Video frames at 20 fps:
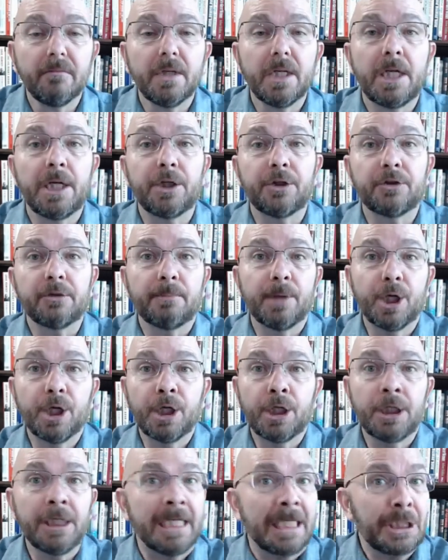here's your
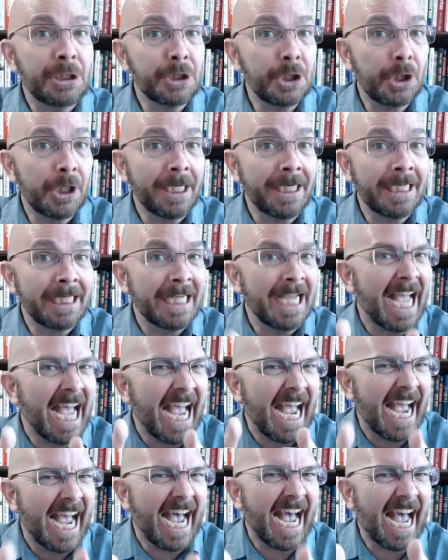burger. Enjoy.
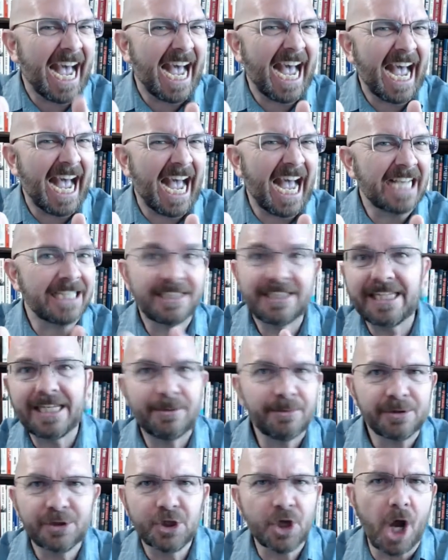
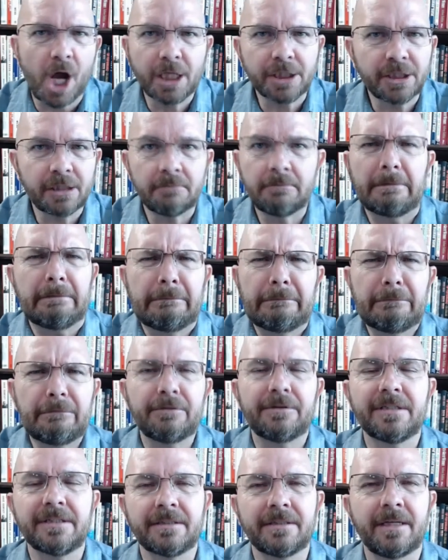Secret sauce. Ooh,
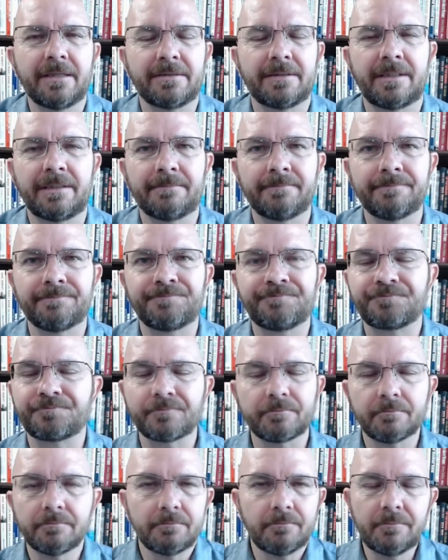disgusting.
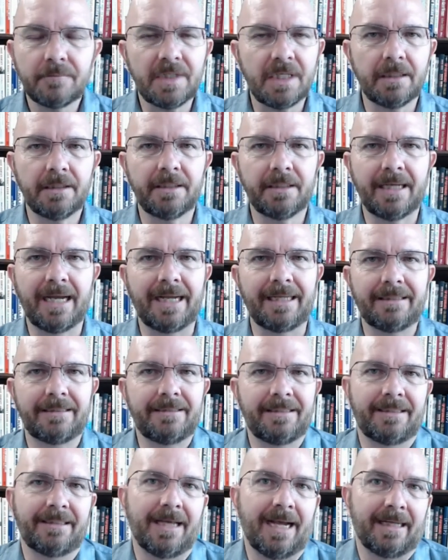I
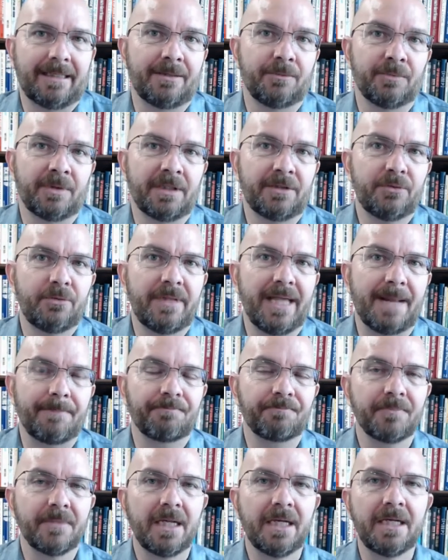didn't want to do that.
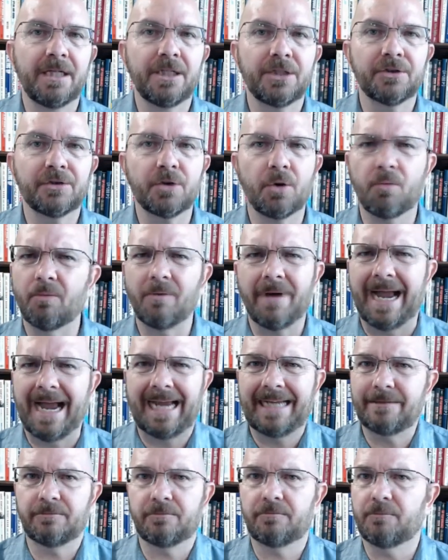So
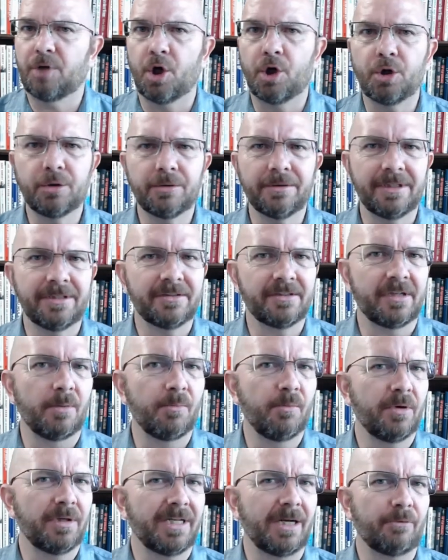I heard this
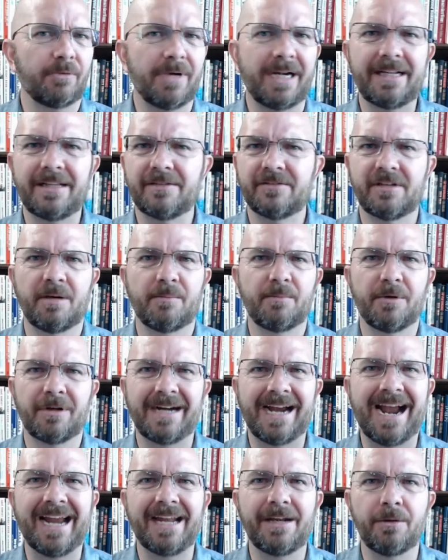somewhere, I read it somewhere,
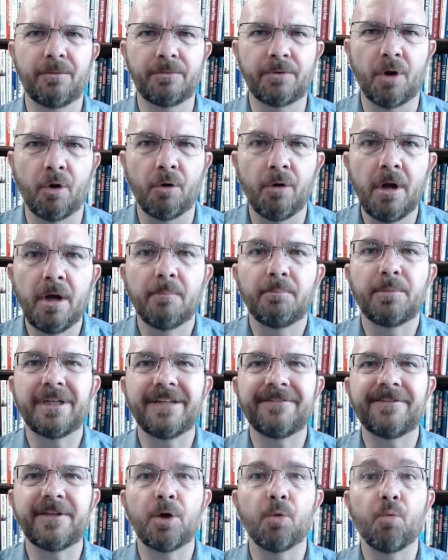I don't know. But
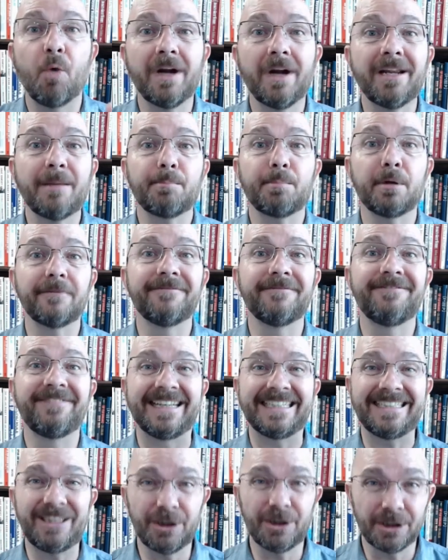if you want to
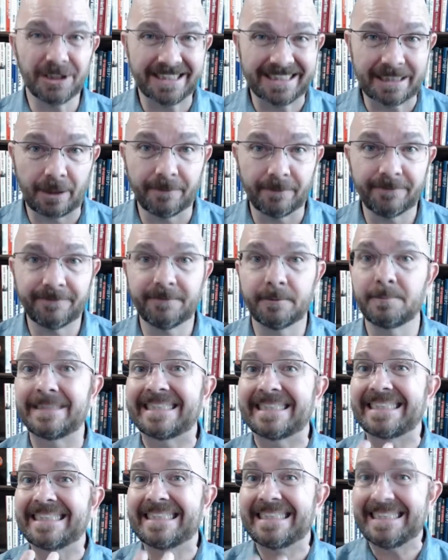prevent yourself from
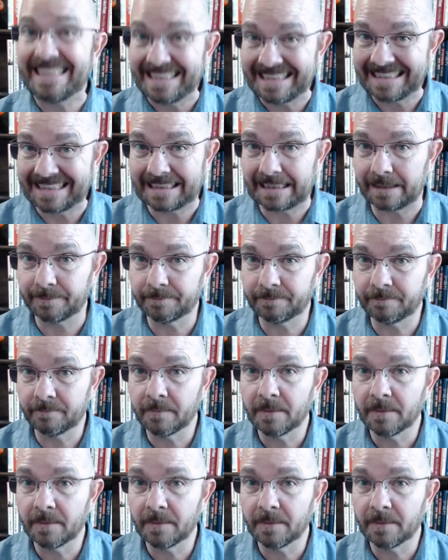sneezing,